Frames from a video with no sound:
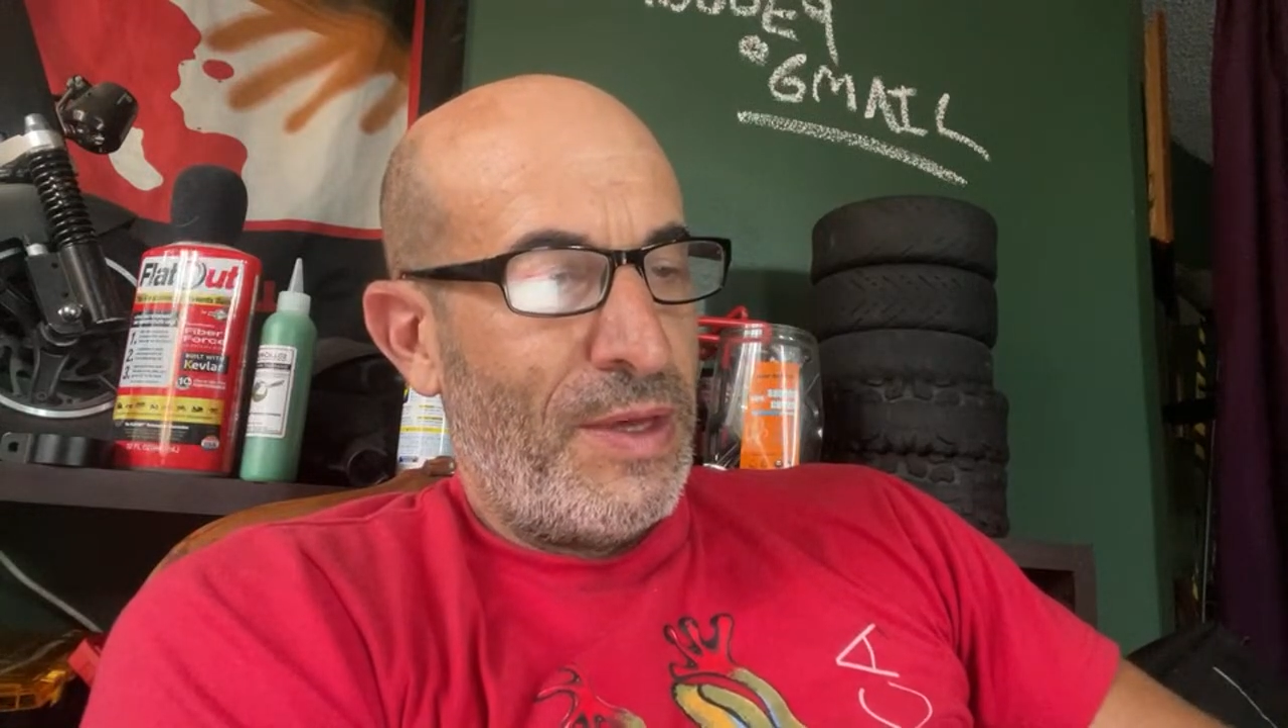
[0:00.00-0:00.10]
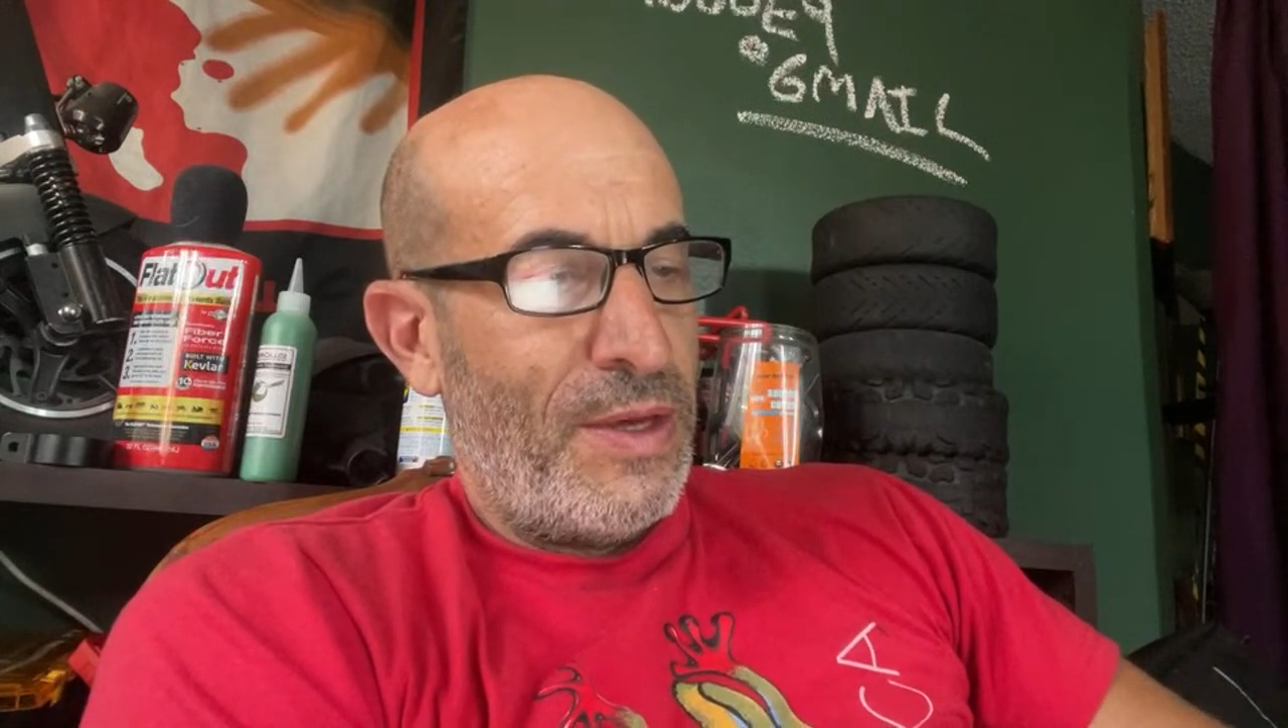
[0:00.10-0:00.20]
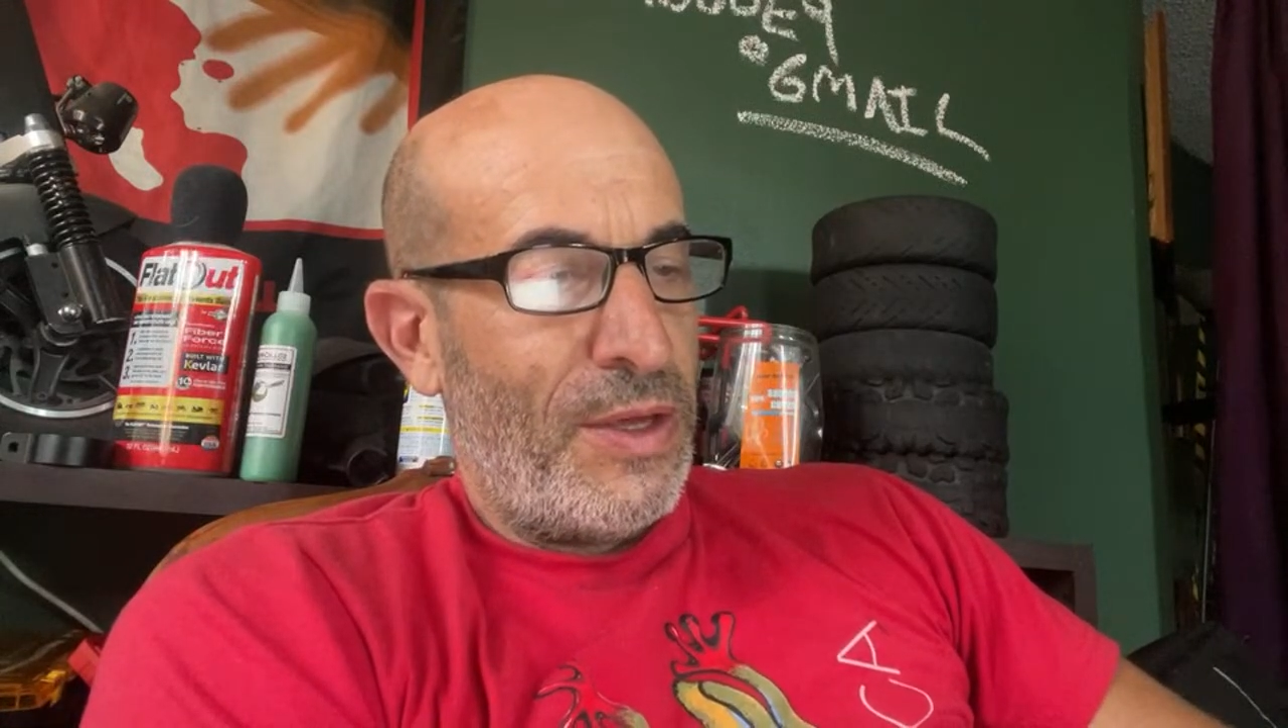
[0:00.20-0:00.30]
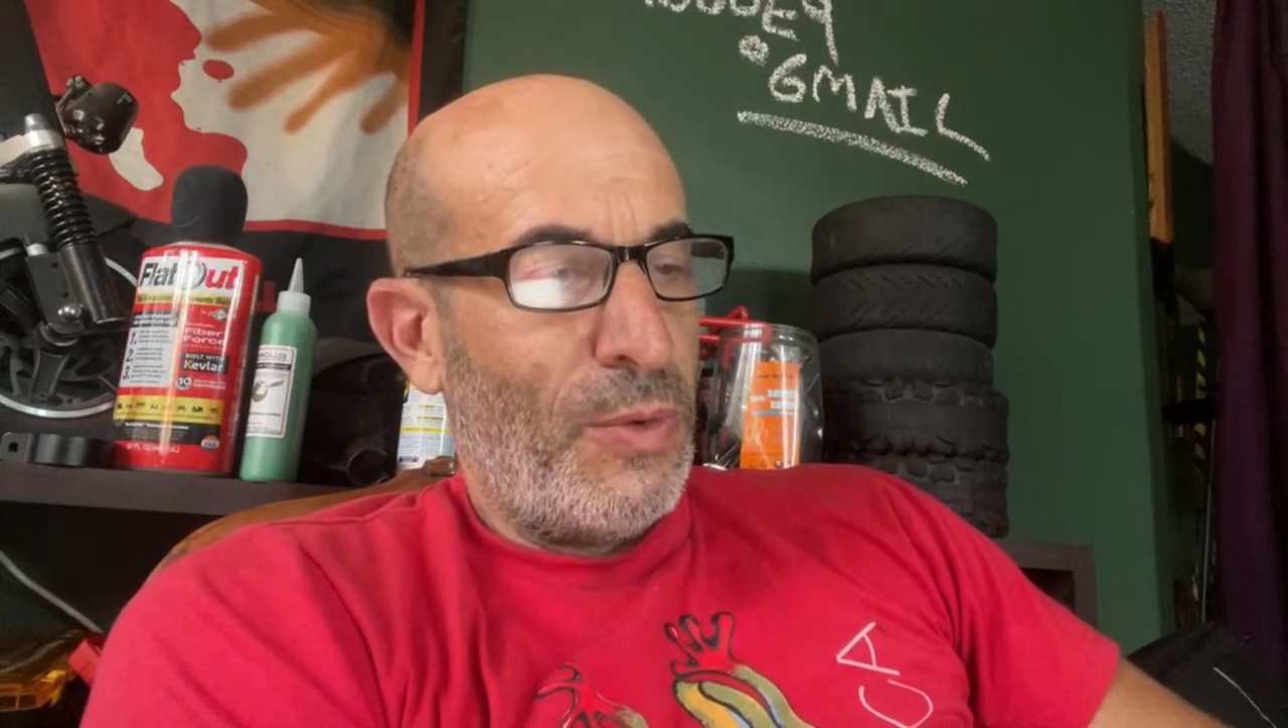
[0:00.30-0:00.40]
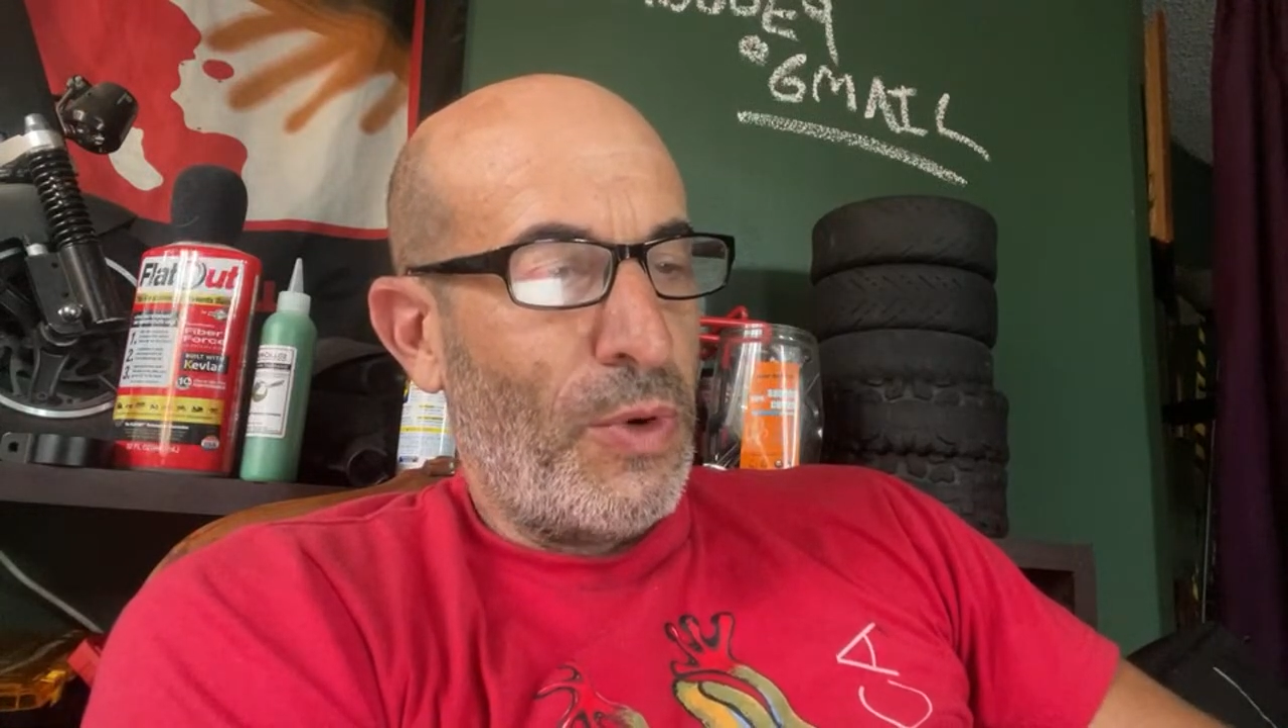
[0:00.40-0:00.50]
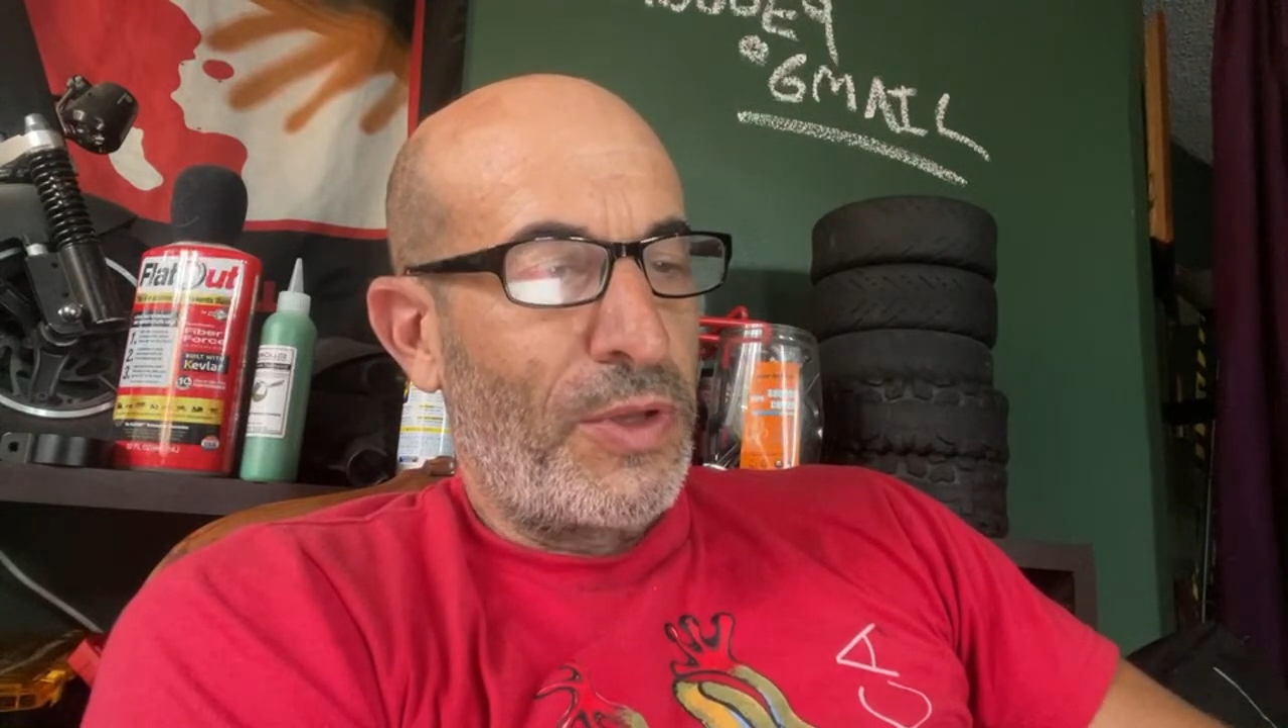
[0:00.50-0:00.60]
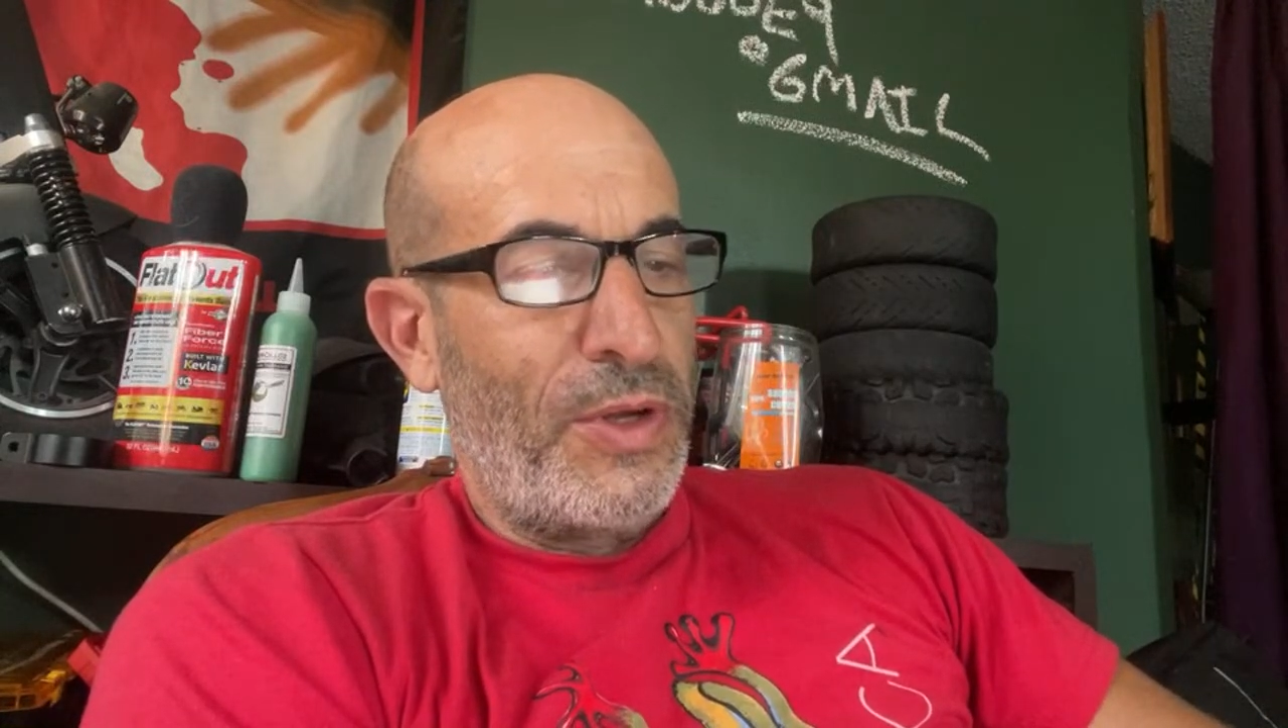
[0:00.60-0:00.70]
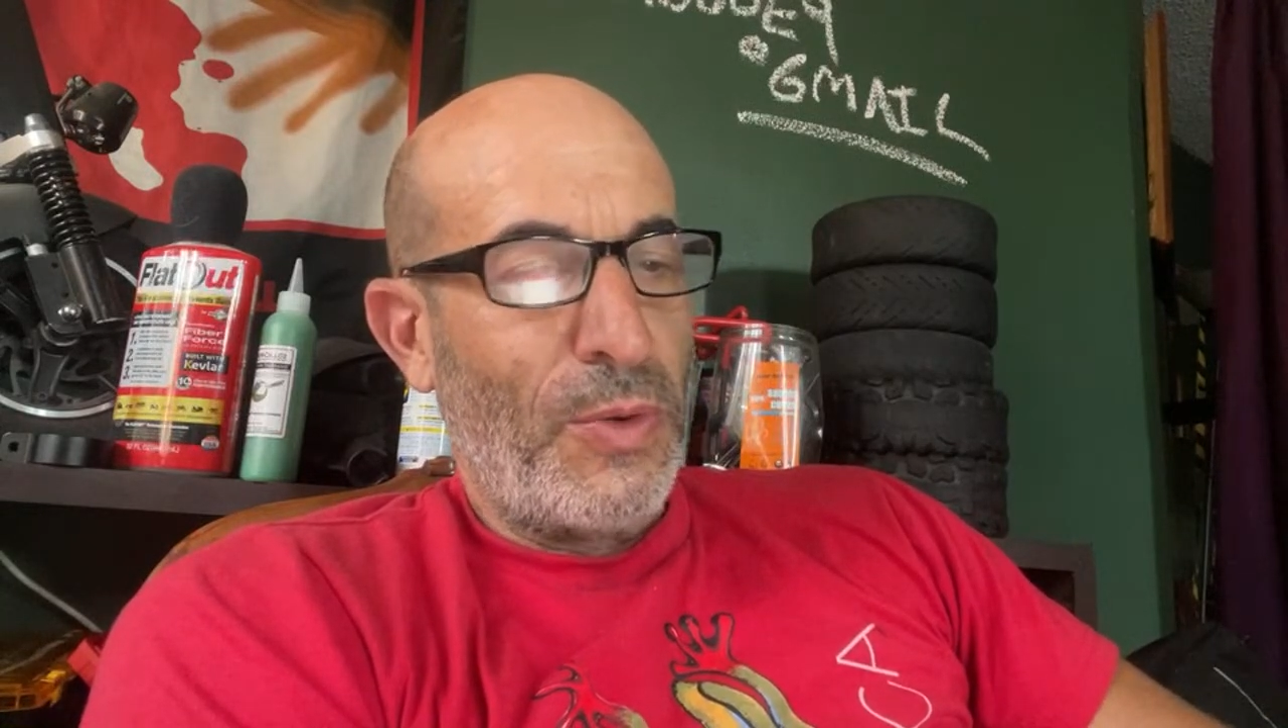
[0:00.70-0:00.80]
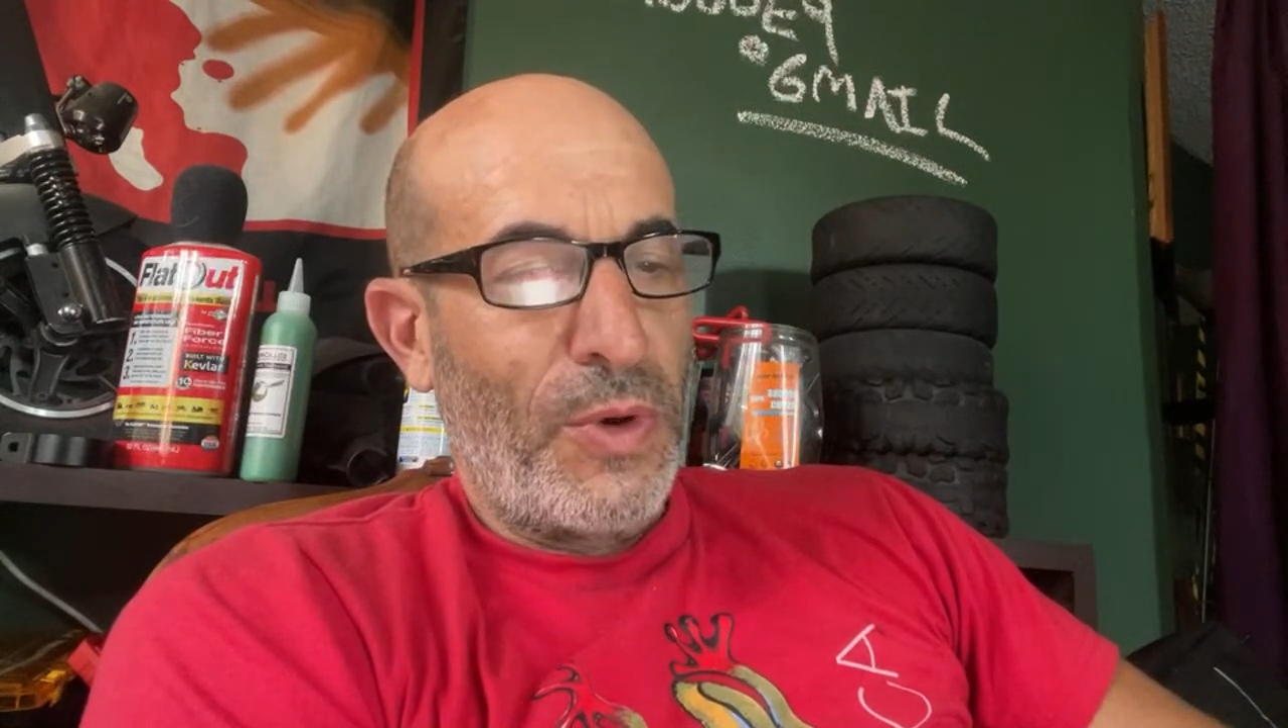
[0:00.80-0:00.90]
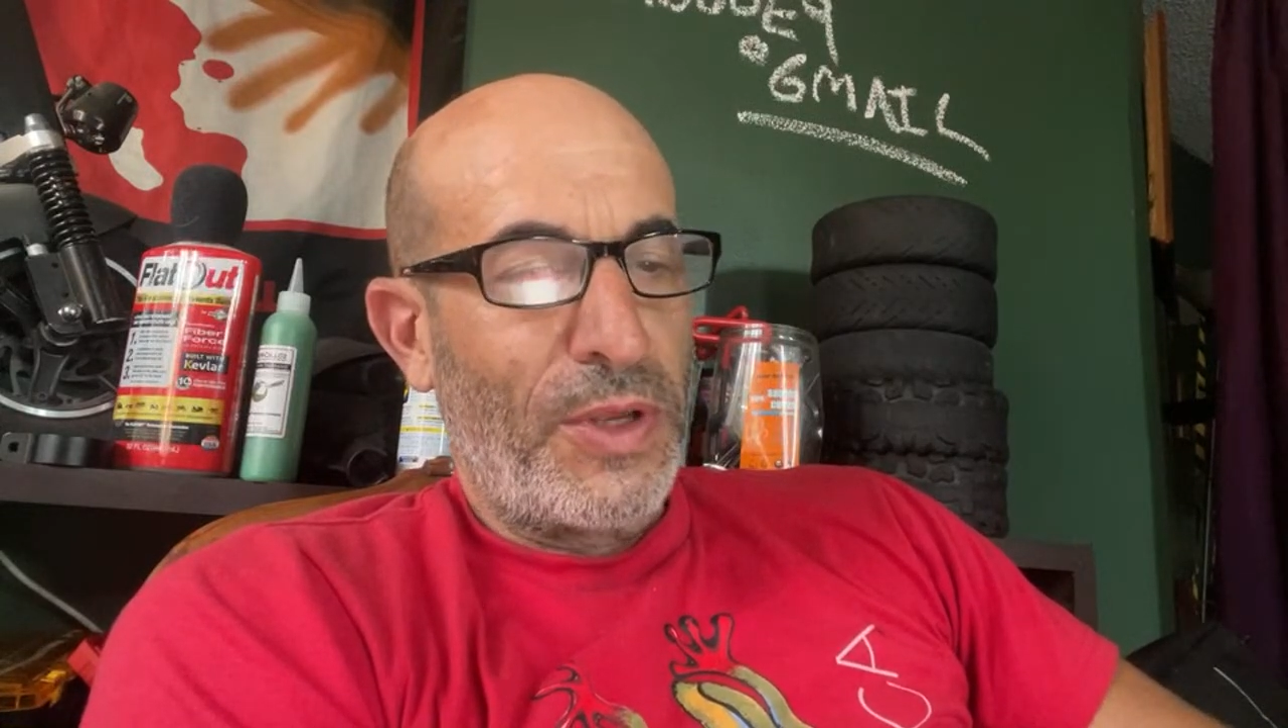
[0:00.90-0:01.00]
You
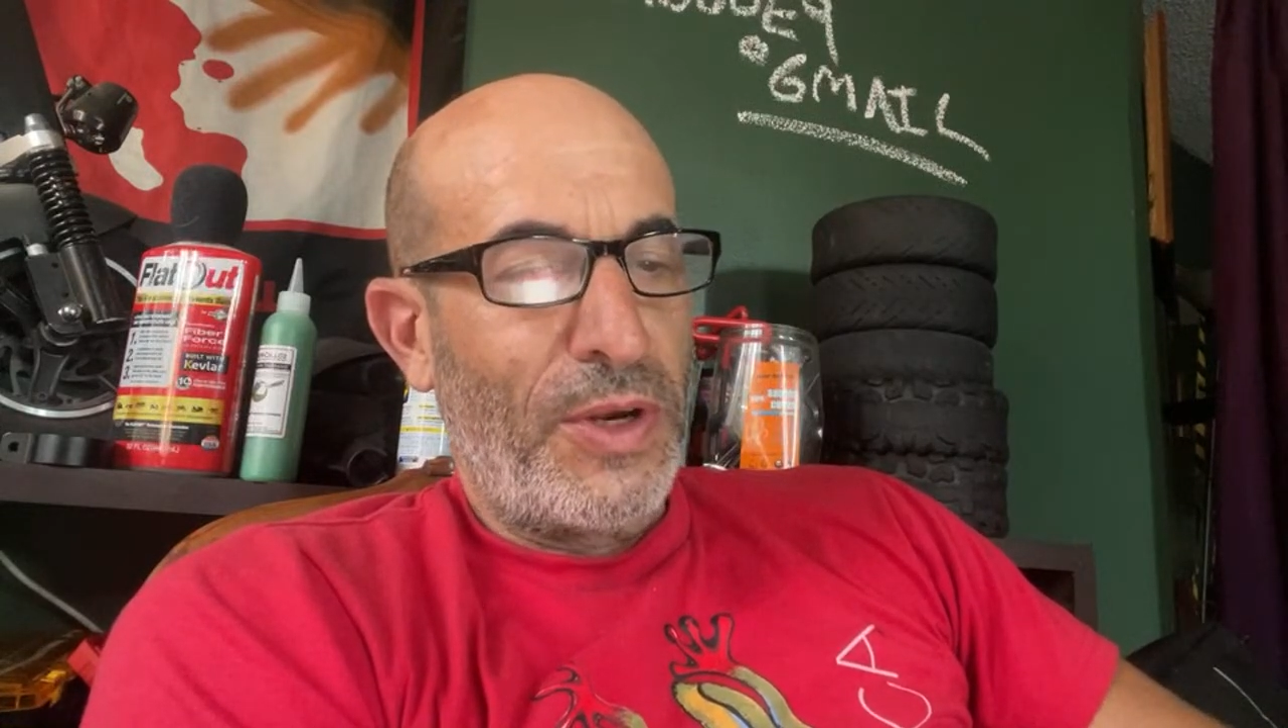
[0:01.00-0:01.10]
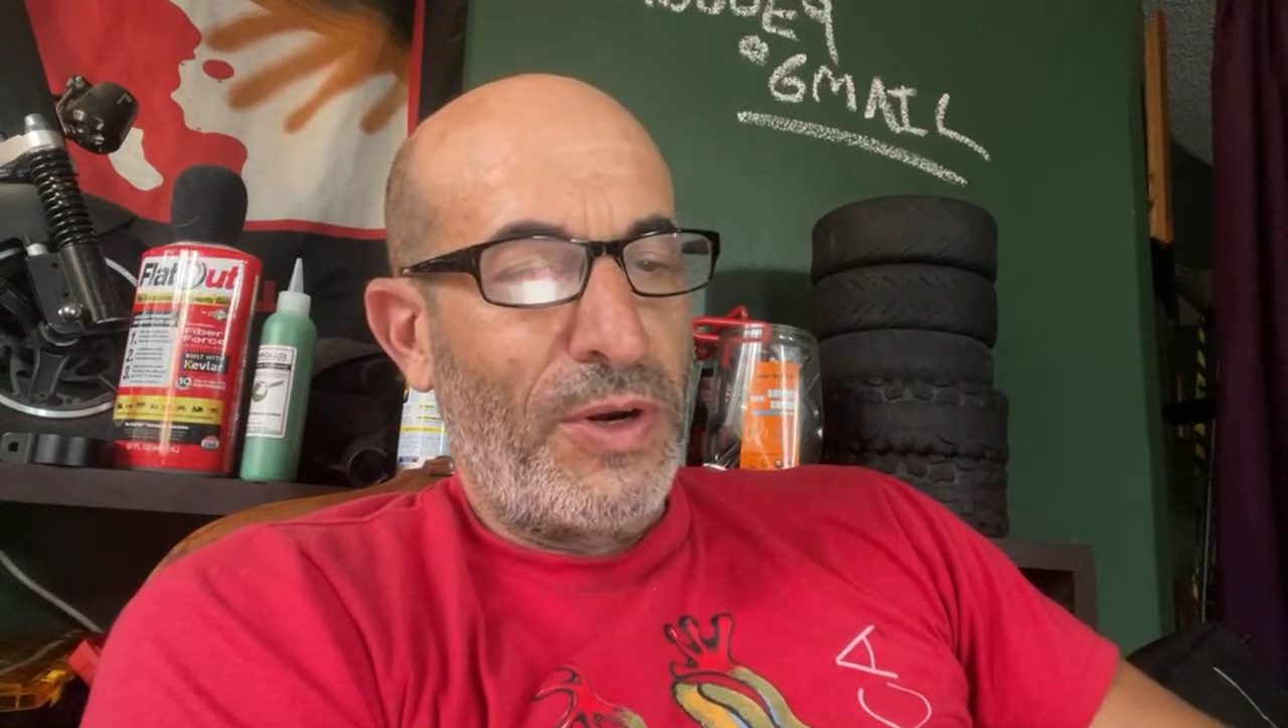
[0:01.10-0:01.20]
worked in your